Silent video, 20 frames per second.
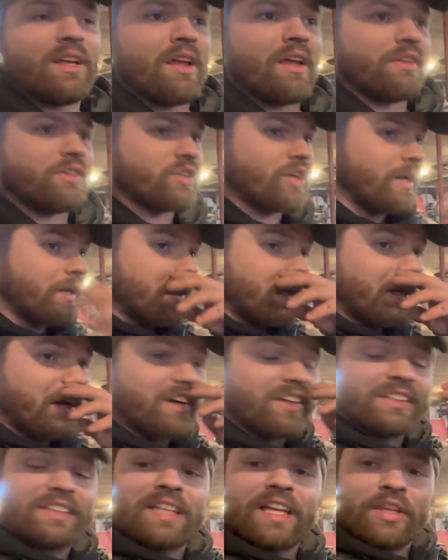
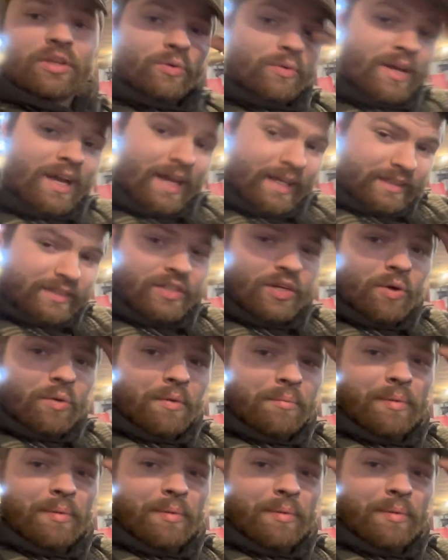junkyards that you guys know